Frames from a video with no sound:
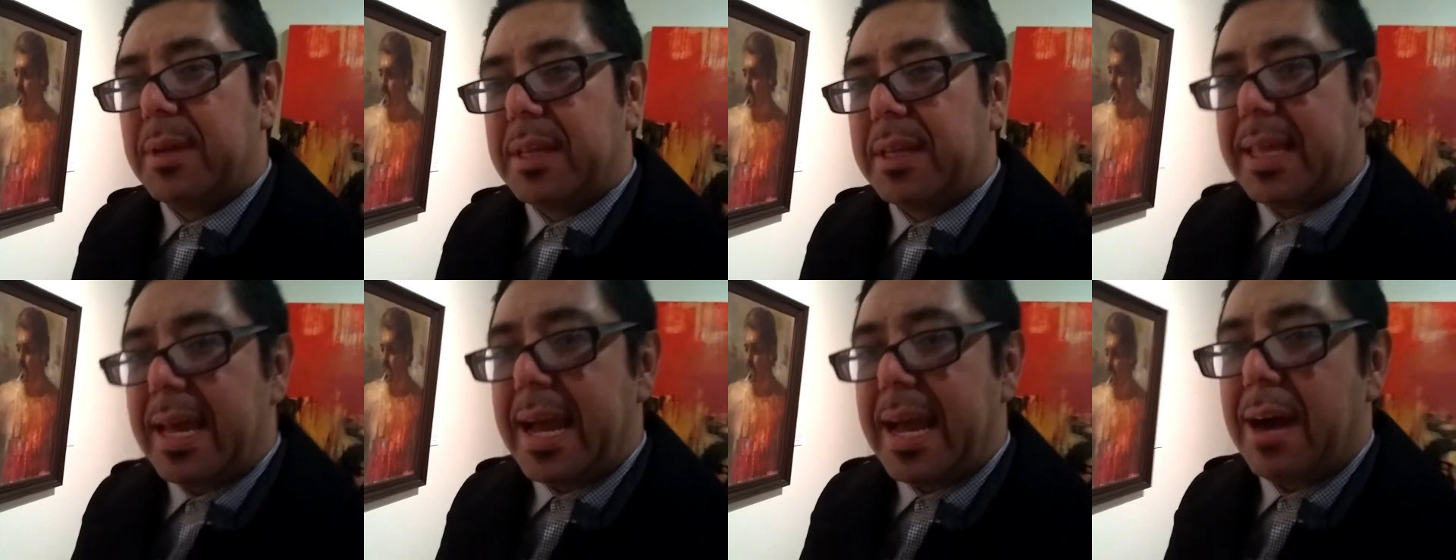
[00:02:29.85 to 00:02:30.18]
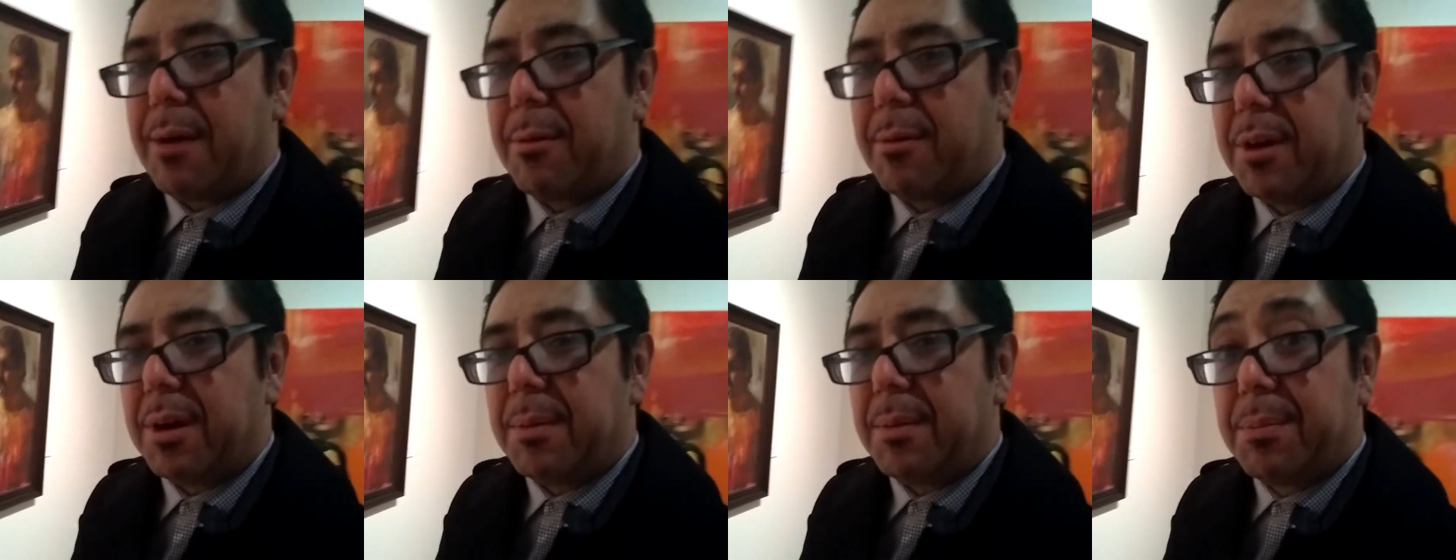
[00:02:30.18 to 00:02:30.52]
with
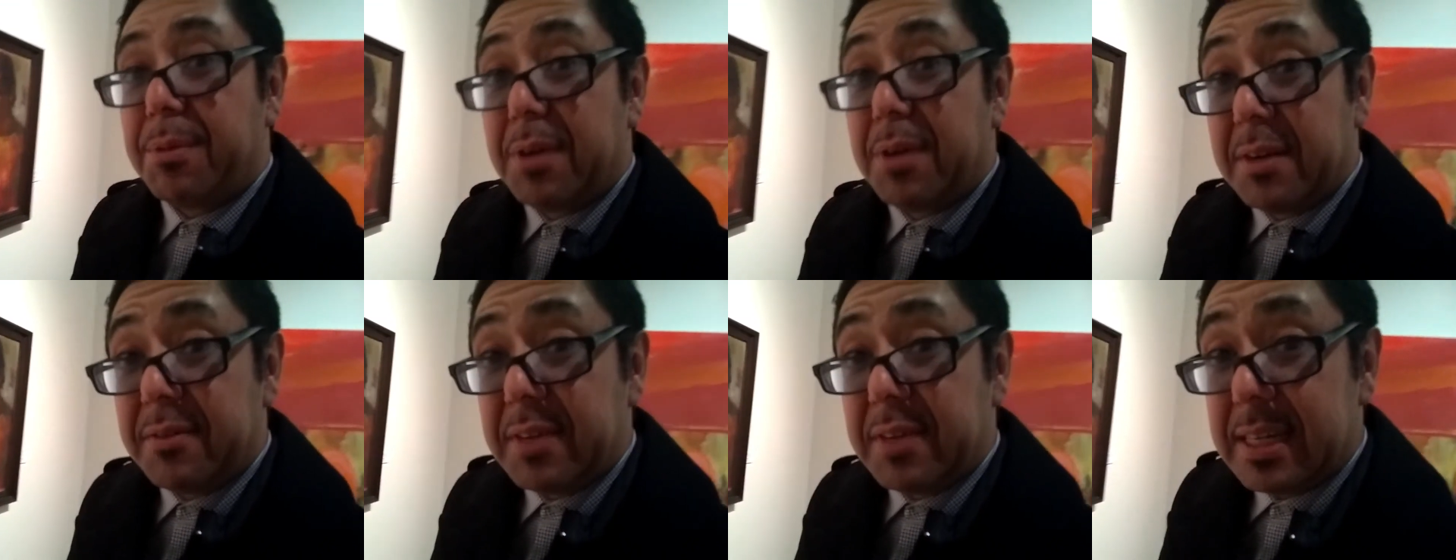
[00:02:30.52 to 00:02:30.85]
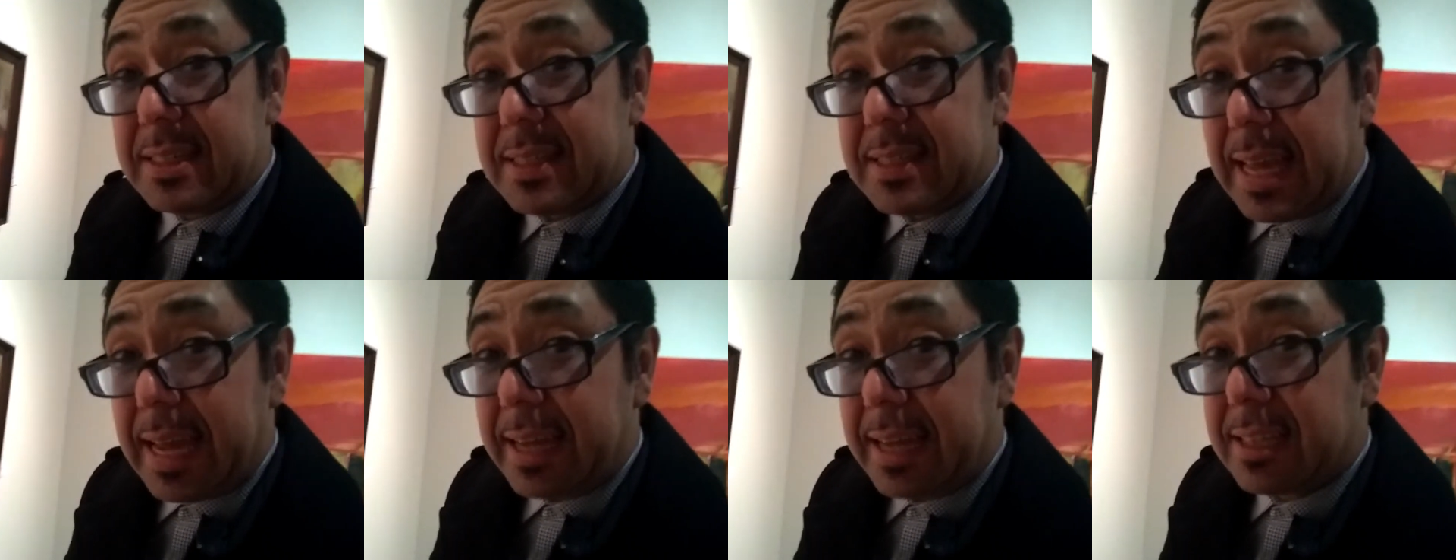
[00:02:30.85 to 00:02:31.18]
our
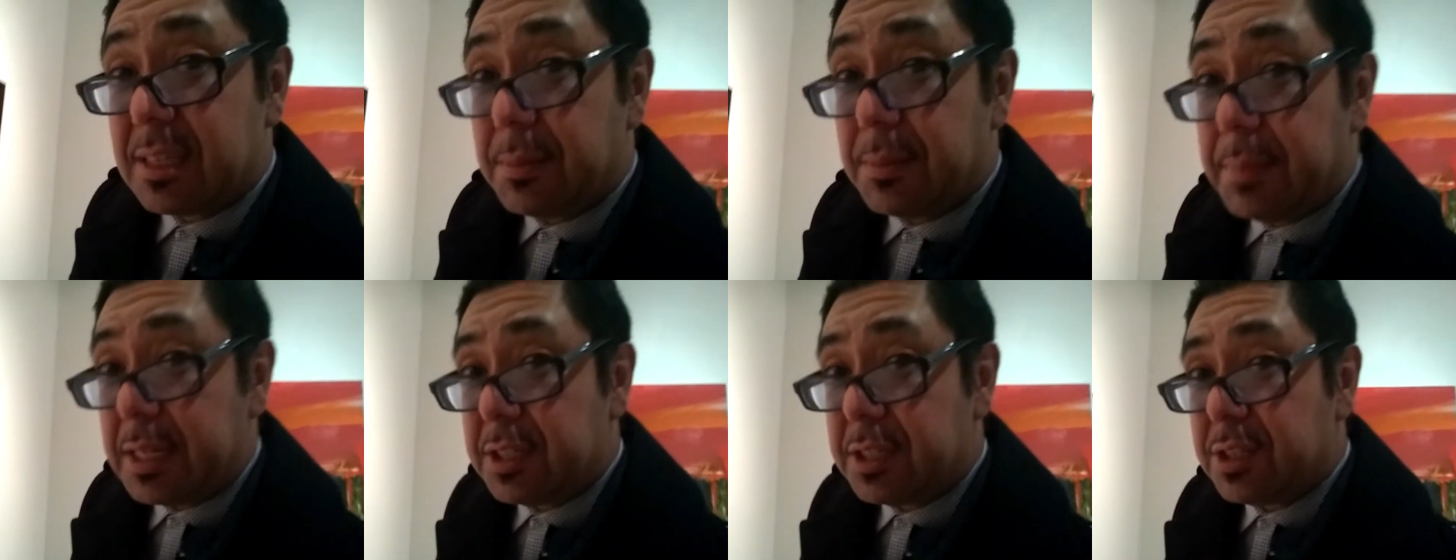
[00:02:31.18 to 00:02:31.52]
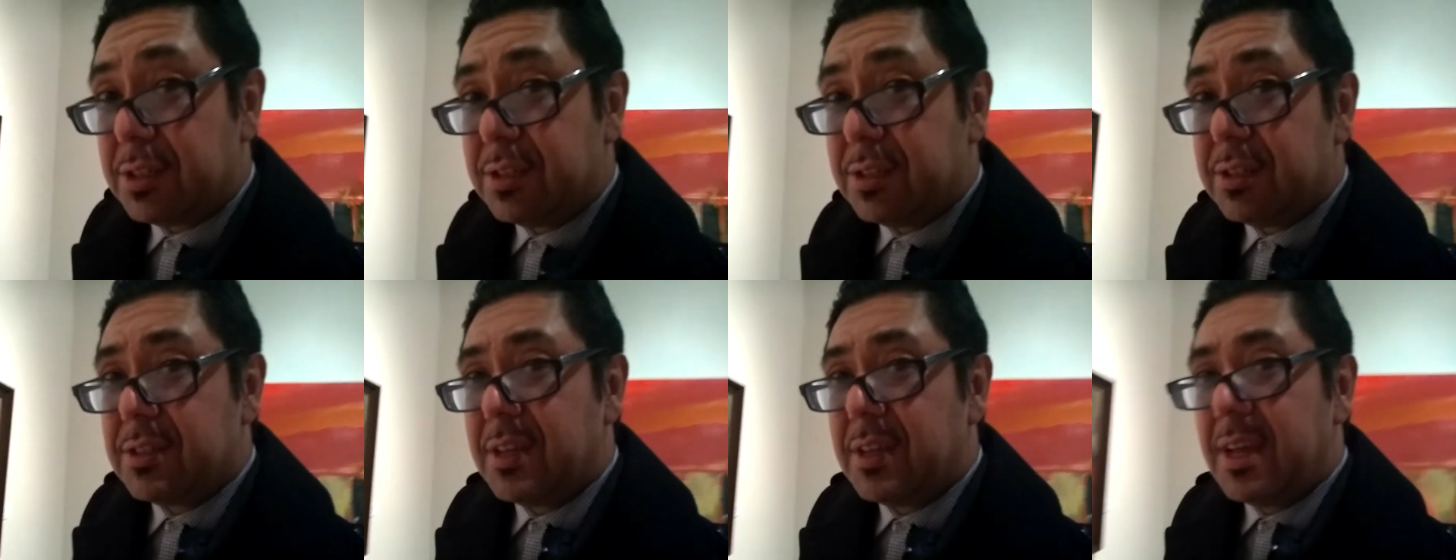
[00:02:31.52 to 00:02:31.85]
previous
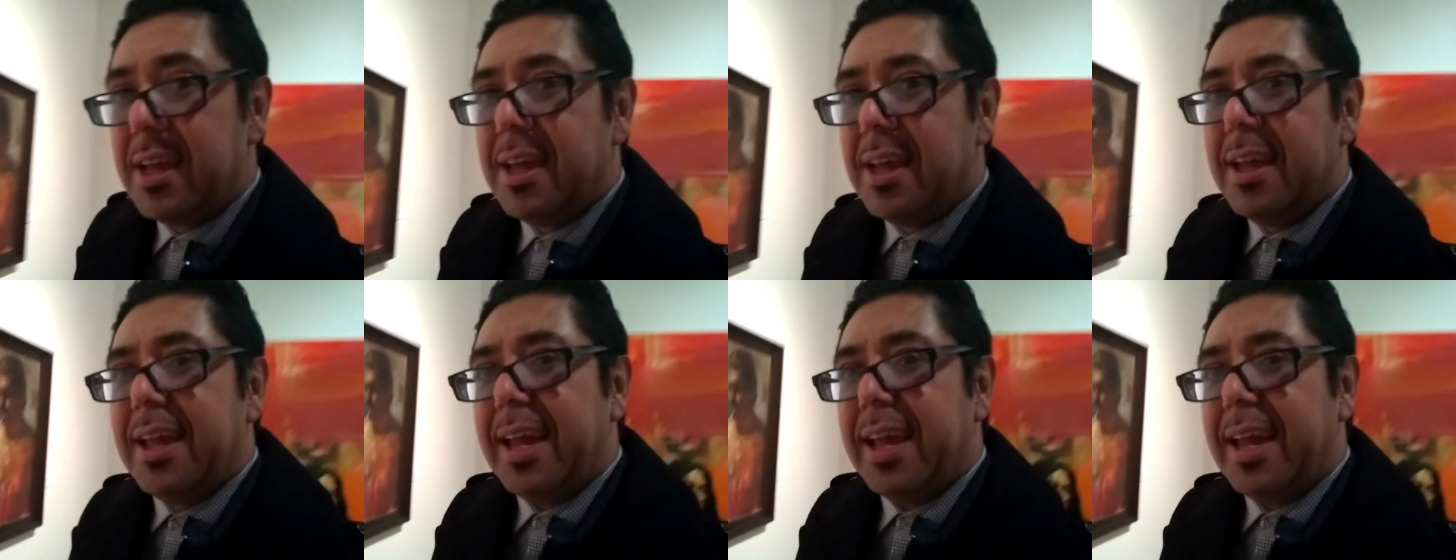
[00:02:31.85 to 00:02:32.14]
exhibitions